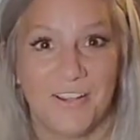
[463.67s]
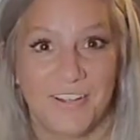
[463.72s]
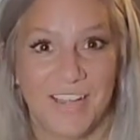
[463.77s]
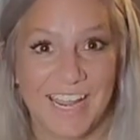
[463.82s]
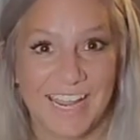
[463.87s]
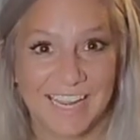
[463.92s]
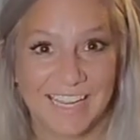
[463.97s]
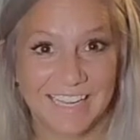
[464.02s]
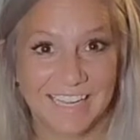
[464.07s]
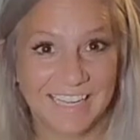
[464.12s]

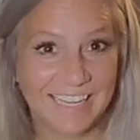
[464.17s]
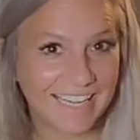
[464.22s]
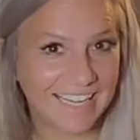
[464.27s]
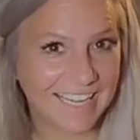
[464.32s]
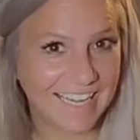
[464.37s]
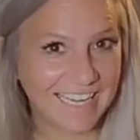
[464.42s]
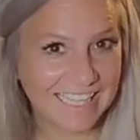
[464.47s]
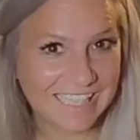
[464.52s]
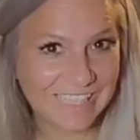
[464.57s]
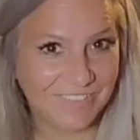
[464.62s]
Alright,
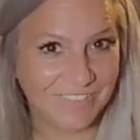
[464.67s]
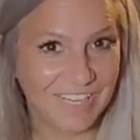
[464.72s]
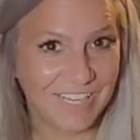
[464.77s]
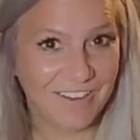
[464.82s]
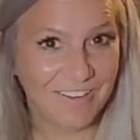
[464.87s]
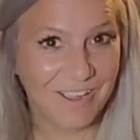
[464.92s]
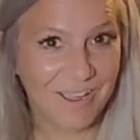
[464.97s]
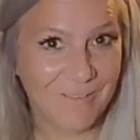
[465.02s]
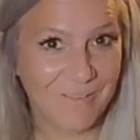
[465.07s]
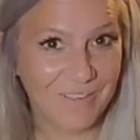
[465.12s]
next
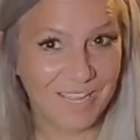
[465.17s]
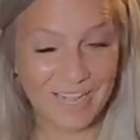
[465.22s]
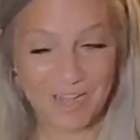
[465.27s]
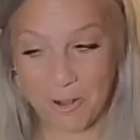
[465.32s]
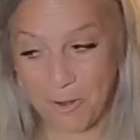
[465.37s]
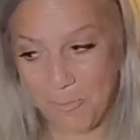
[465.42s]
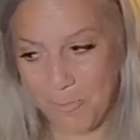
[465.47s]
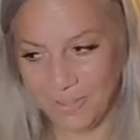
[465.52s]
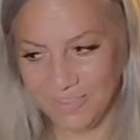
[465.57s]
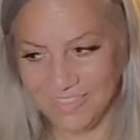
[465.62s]
video I'm
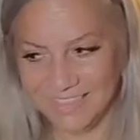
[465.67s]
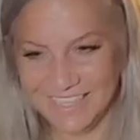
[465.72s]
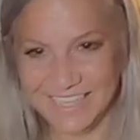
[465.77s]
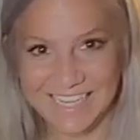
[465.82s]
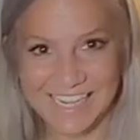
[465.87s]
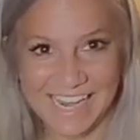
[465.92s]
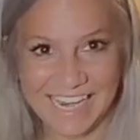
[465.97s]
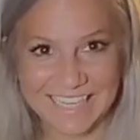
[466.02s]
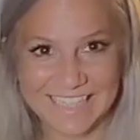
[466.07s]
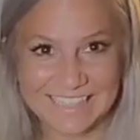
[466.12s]
going to open
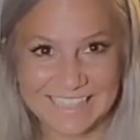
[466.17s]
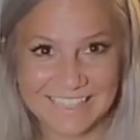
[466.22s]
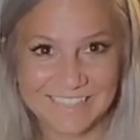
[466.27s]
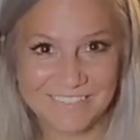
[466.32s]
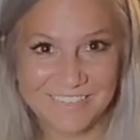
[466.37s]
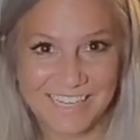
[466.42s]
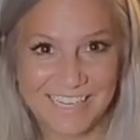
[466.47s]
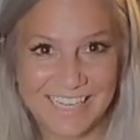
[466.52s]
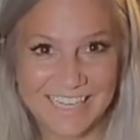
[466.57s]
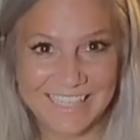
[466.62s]
the
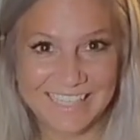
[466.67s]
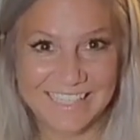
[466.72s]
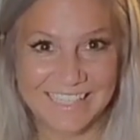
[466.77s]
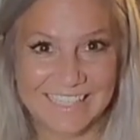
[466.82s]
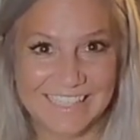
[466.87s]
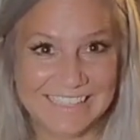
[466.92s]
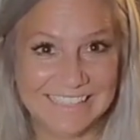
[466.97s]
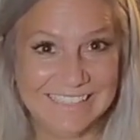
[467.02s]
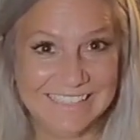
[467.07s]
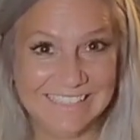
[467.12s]
next
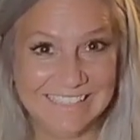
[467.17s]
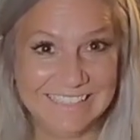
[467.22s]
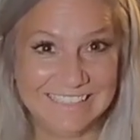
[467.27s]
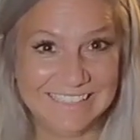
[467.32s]
one.